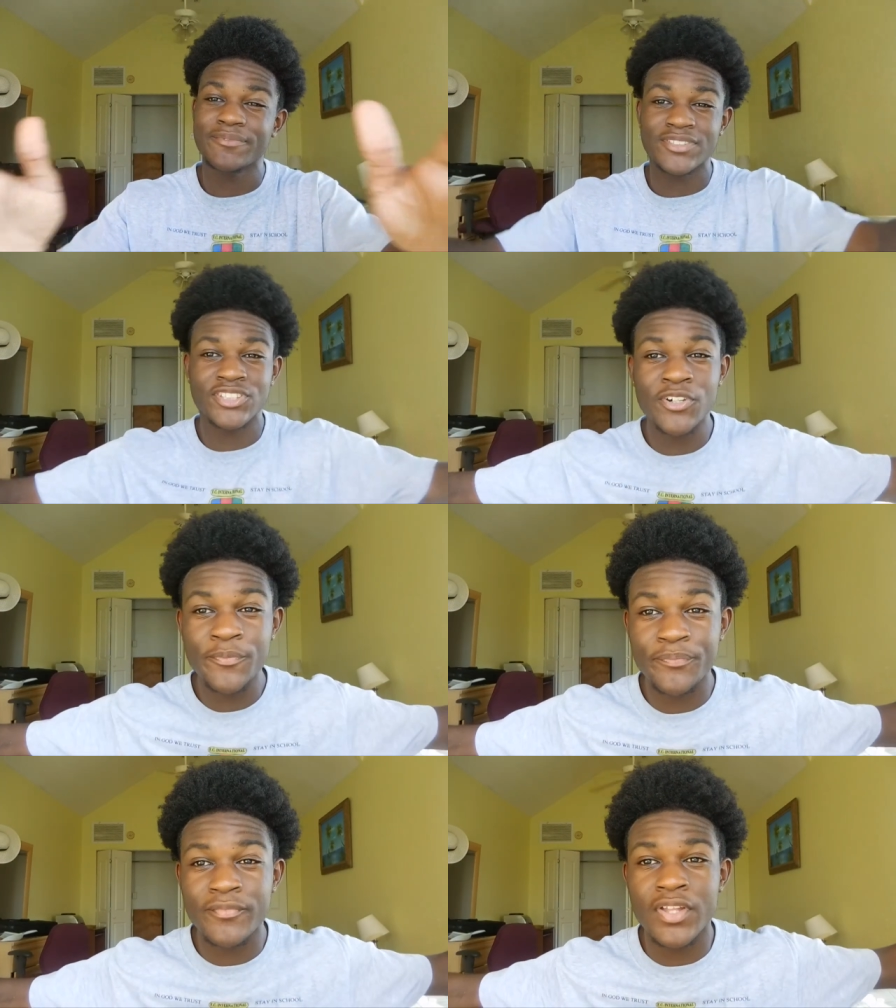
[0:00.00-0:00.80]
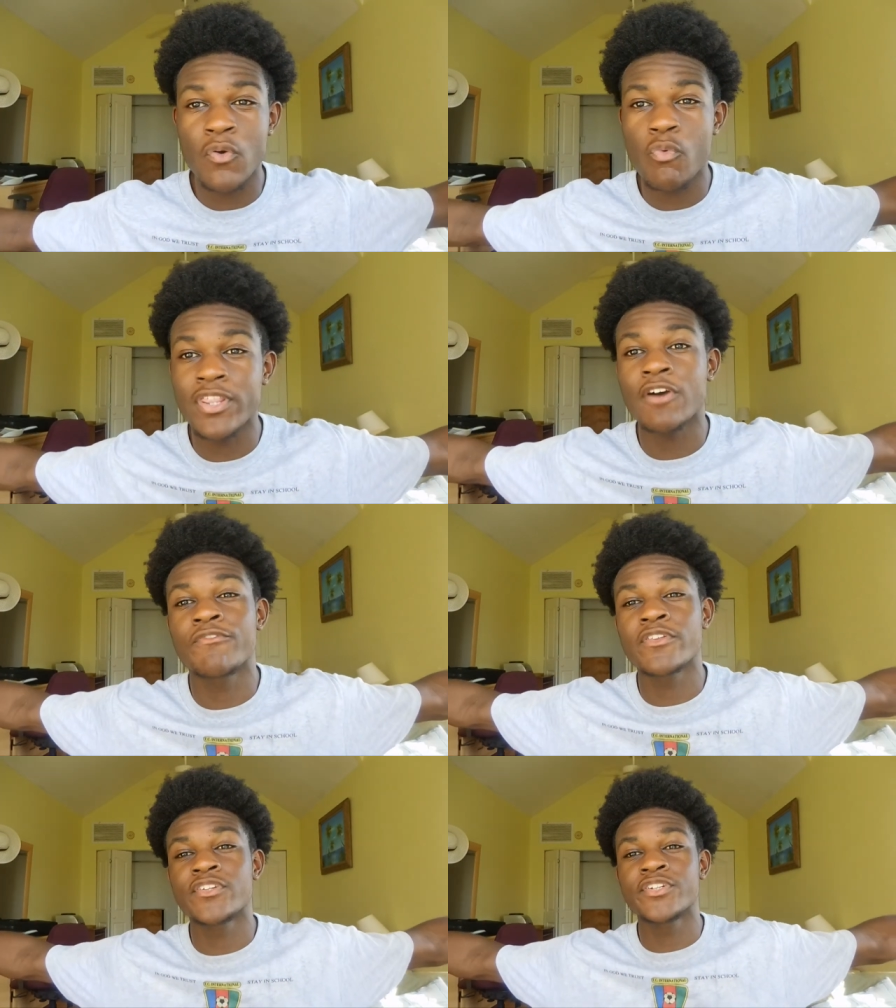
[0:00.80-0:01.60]
So,
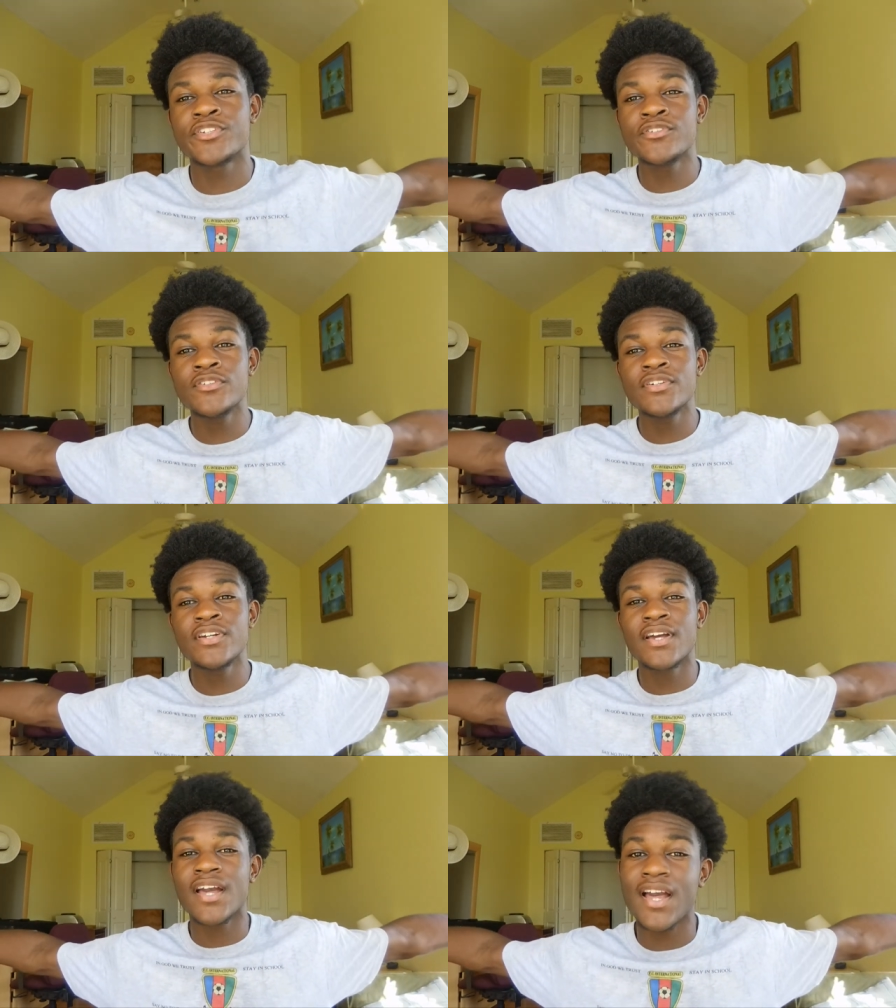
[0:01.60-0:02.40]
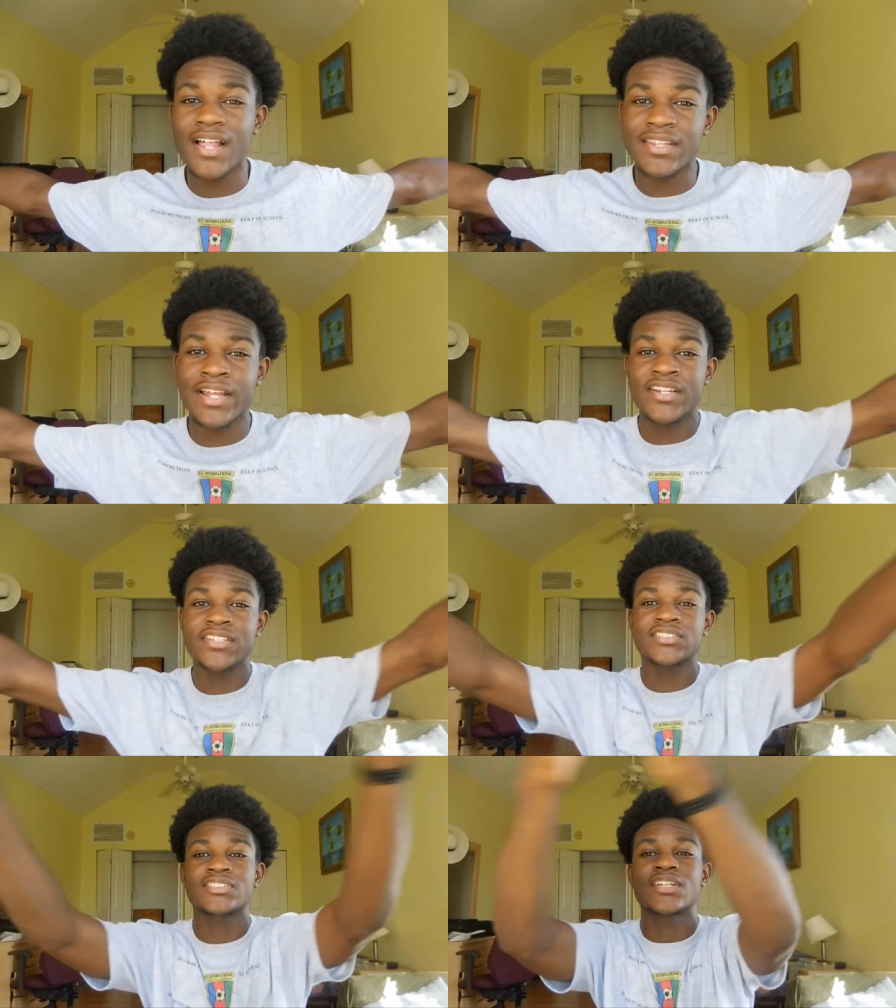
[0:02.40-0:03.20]
without further ado, let
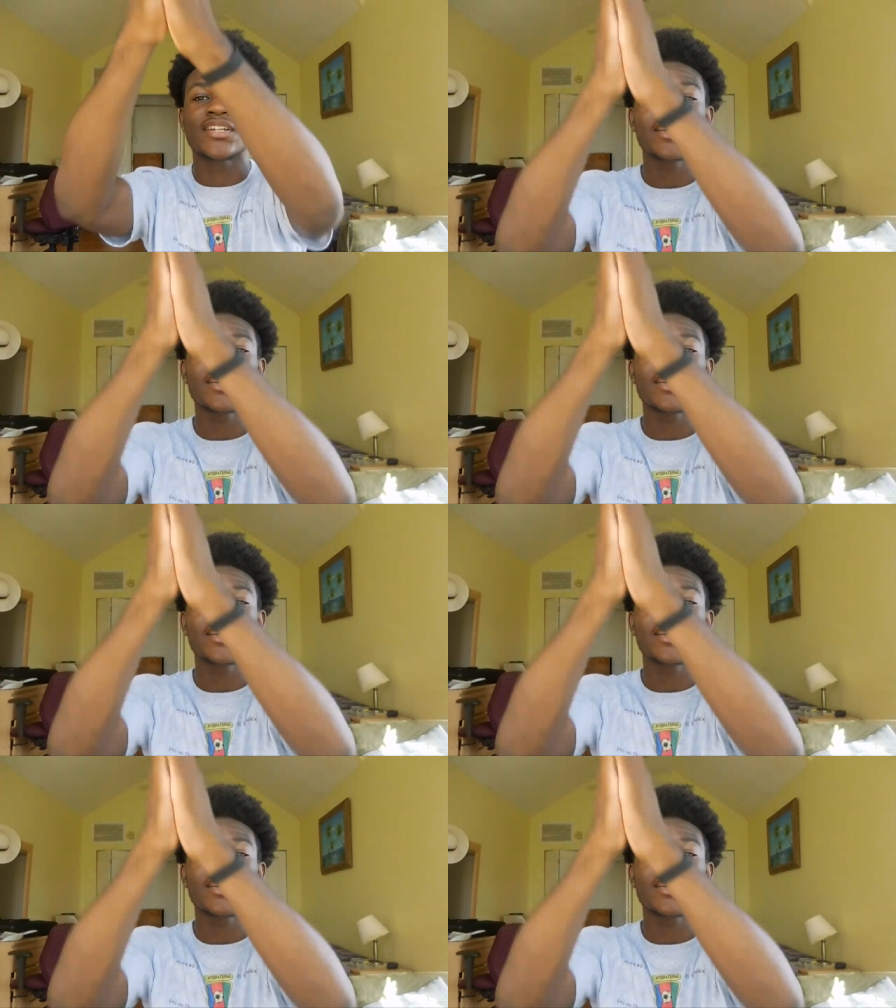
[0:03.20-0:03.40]
us